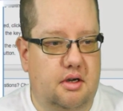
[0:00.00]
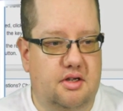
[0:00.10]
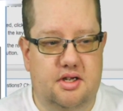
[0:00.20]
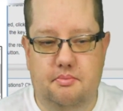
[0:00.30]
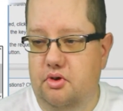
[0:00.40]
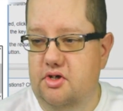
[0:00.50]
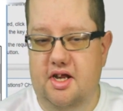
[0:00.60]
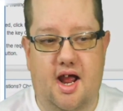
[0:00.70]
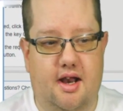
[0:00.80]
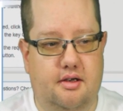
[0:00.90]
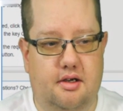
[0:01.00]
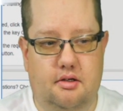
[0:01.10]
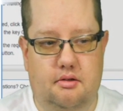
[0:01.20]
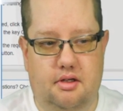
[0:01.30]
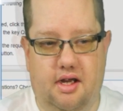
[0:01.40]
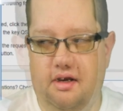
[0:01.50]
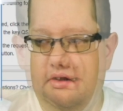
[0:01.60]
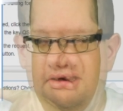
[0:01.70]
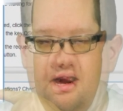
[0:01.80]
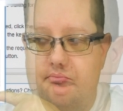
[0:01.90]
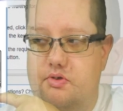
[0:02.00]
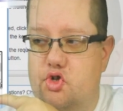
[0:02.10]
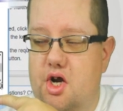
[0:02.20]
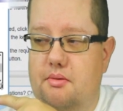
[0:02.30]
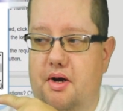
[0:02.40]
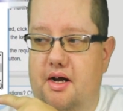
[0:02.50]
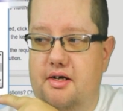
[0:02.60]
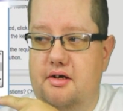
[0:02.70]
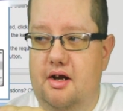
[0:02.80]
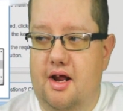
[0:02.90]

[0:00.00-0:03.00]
Simple as that. And then you hit that reject button,